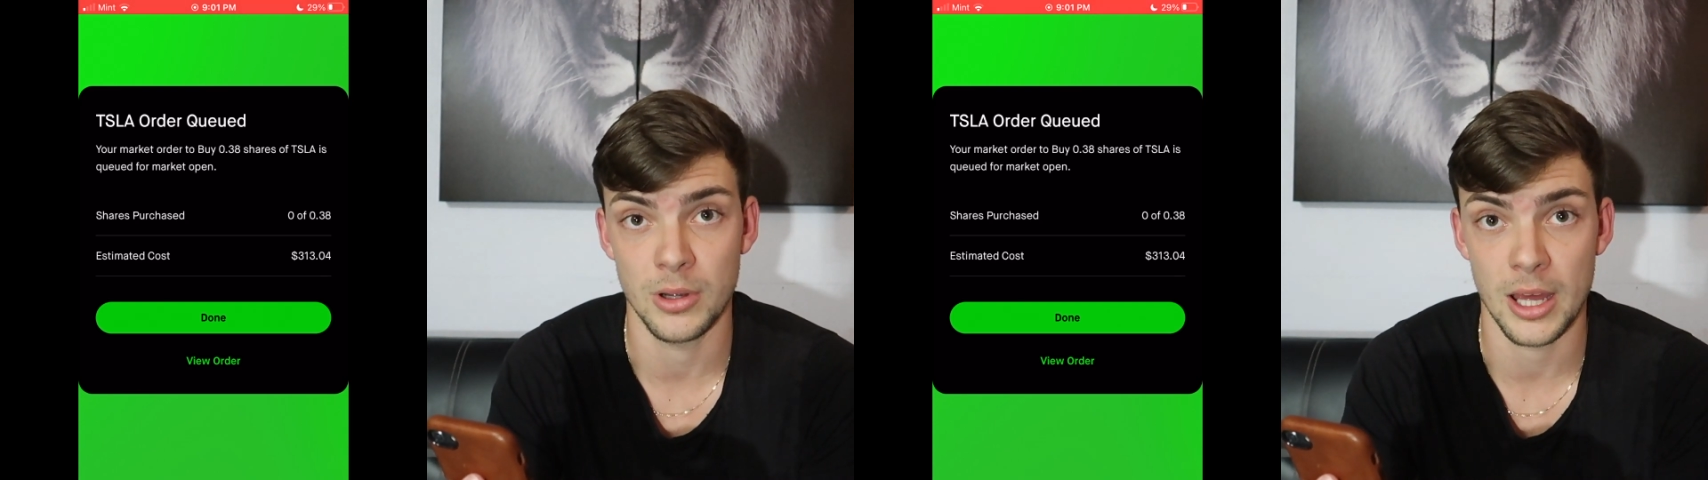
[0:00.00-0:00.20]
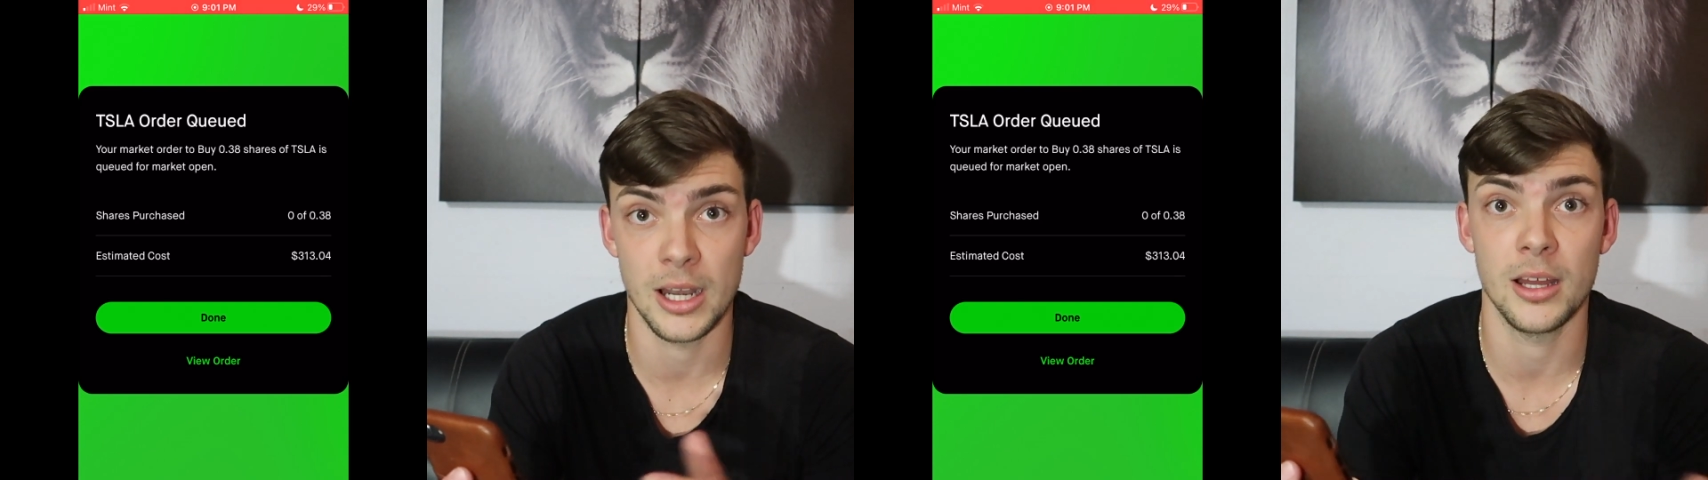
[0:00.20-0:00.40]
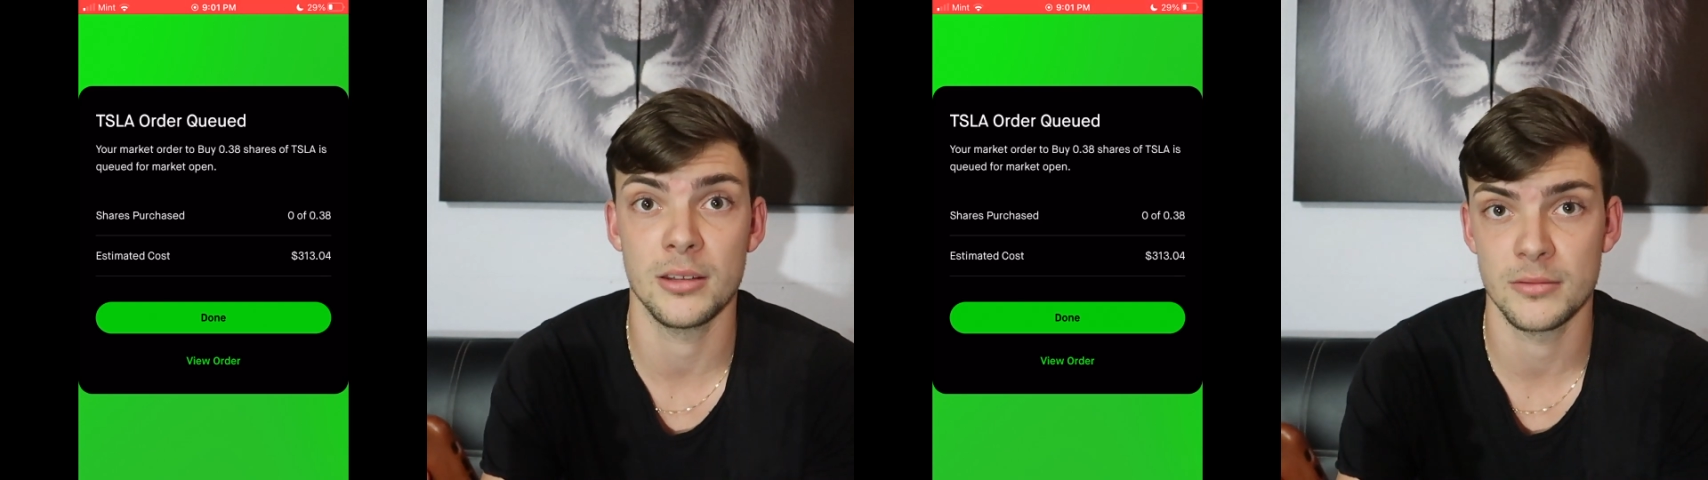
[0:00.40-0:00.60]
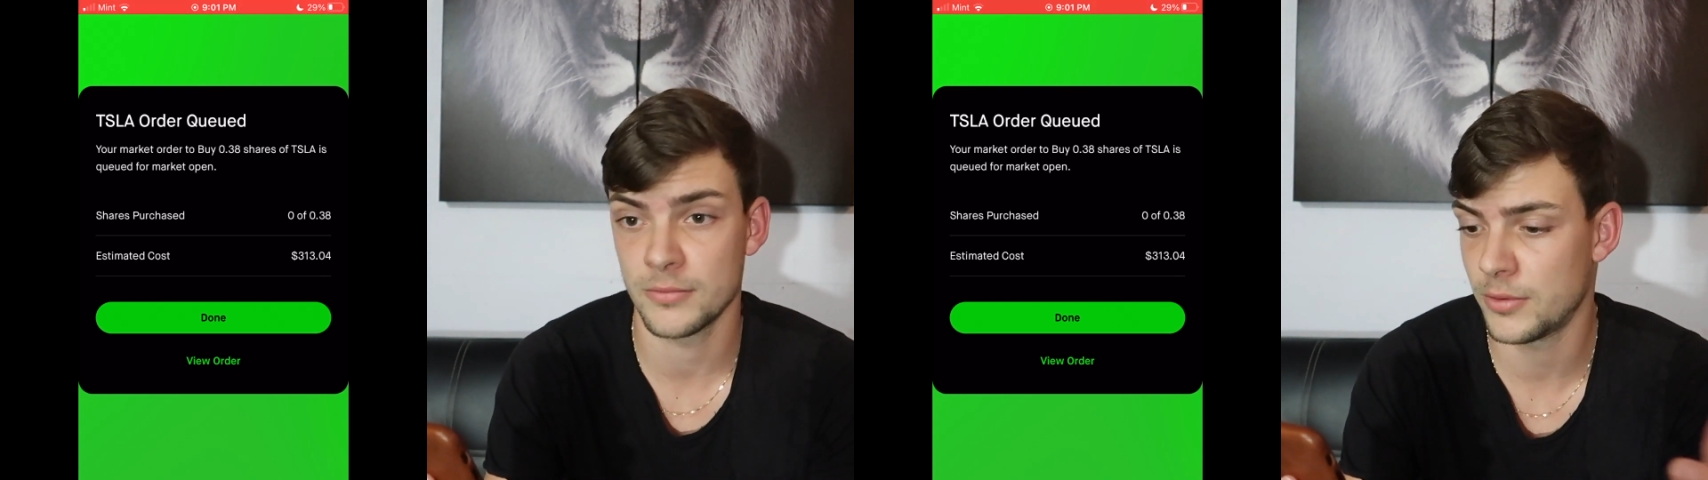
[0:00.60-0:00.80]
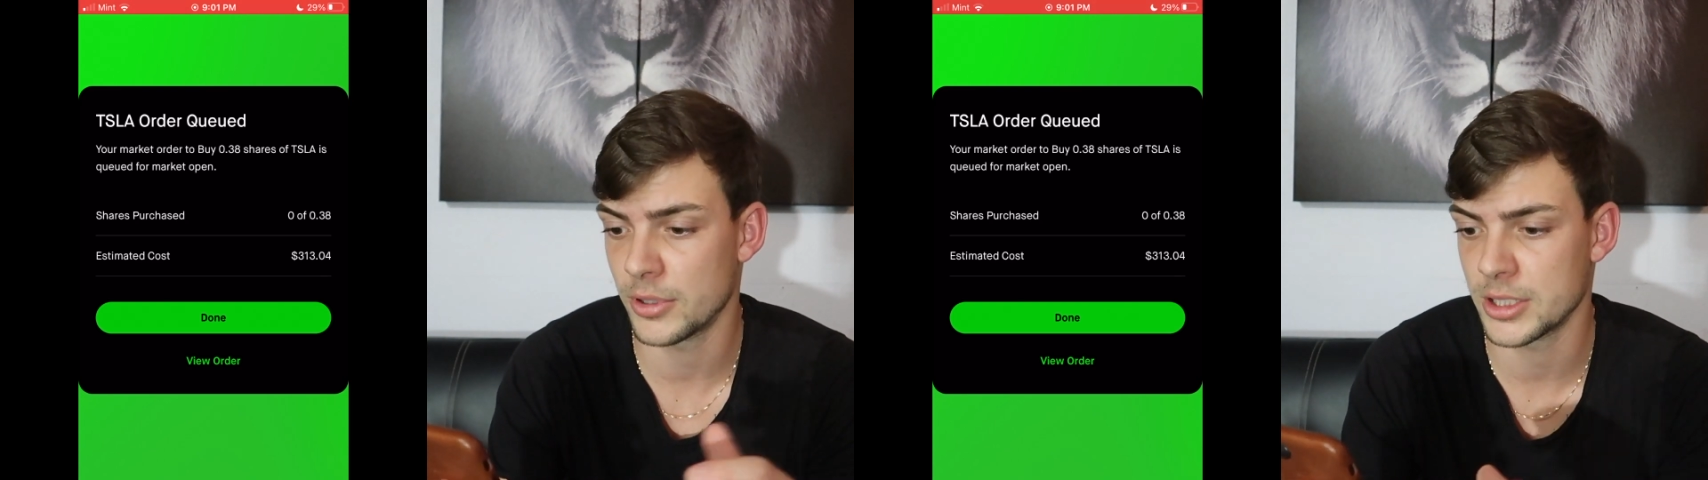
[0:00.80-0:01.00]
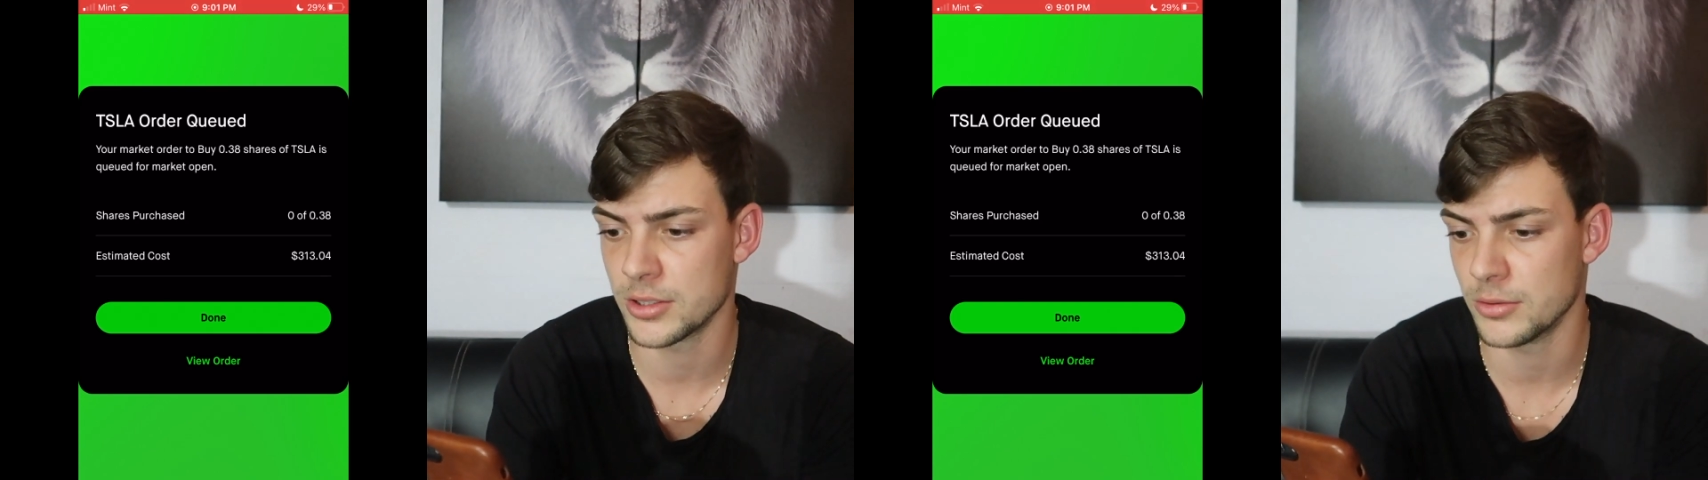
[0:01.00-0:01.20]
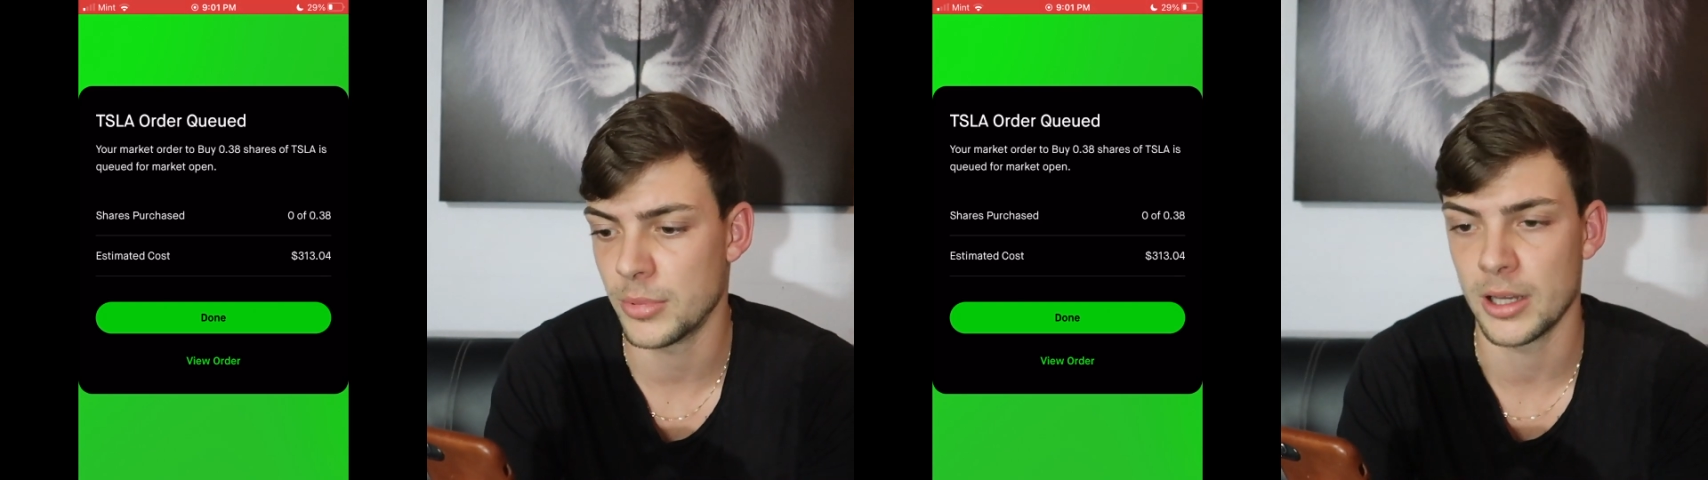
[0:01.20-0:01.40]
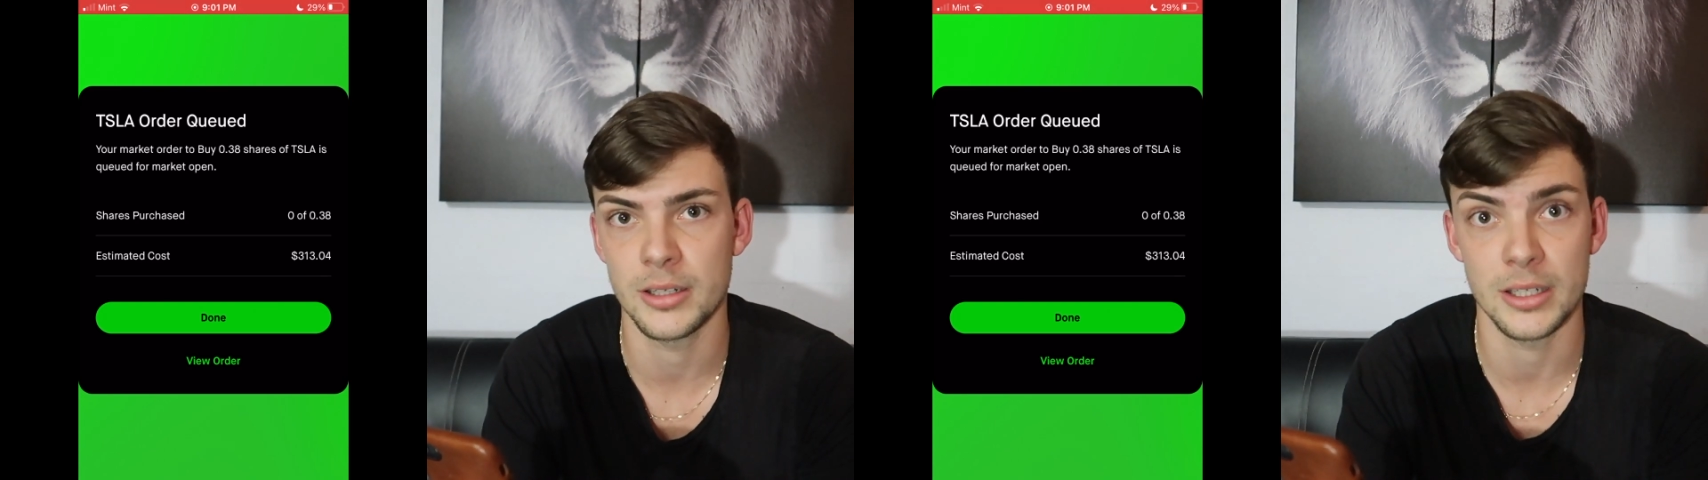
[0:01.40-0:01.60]
and I thought it should,
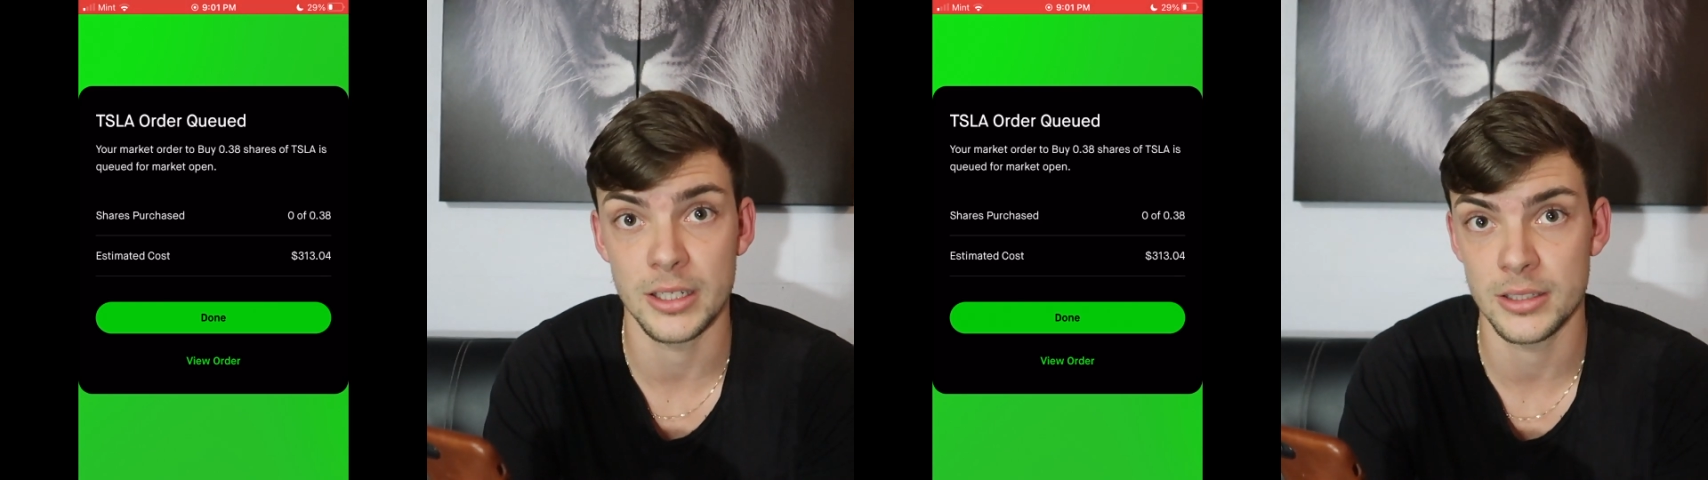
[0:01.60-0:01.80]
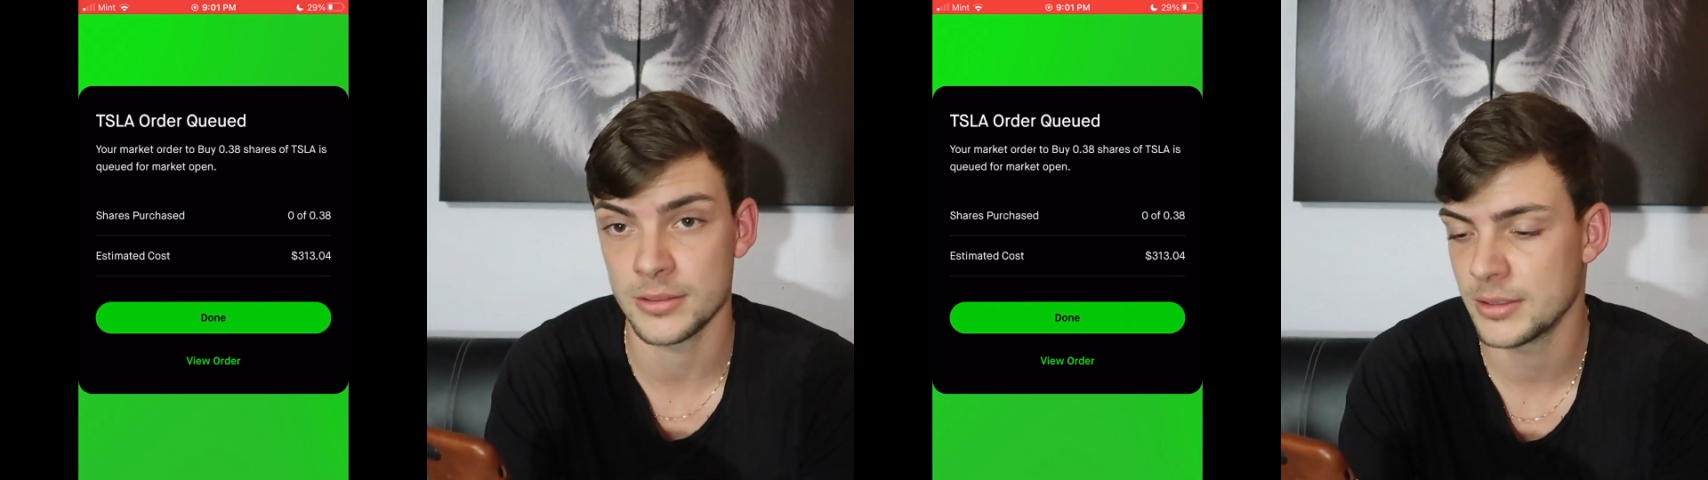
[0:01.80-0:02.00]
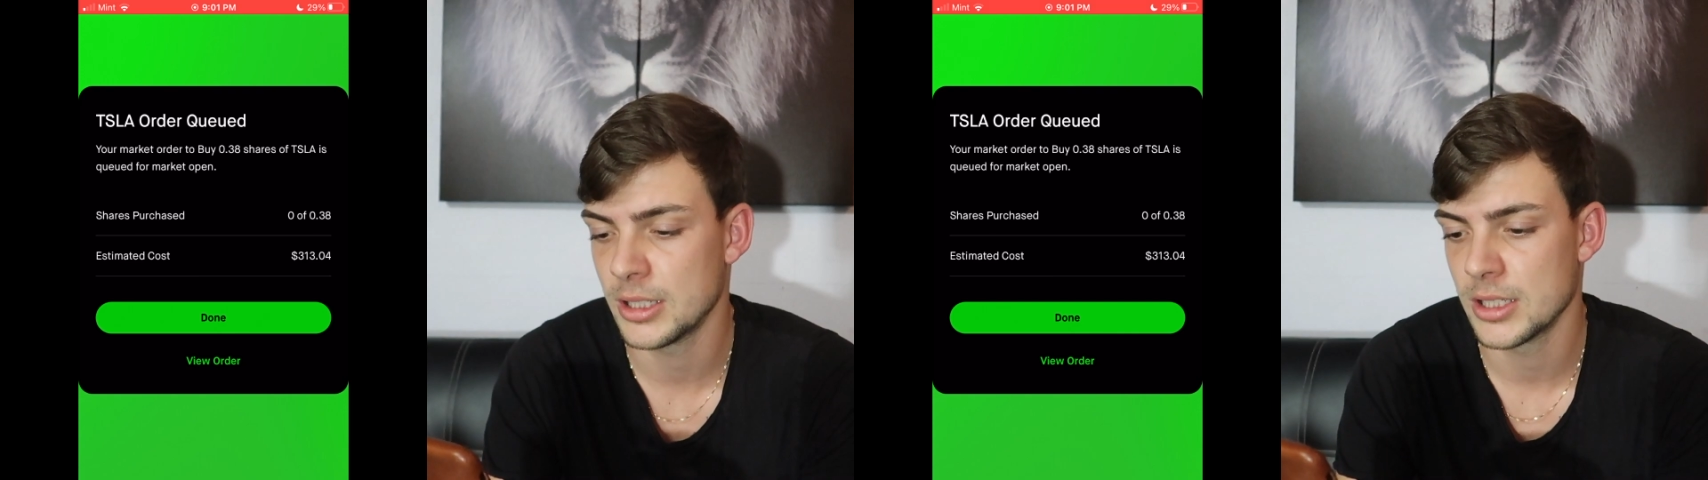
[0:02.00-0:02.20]
but it didn't.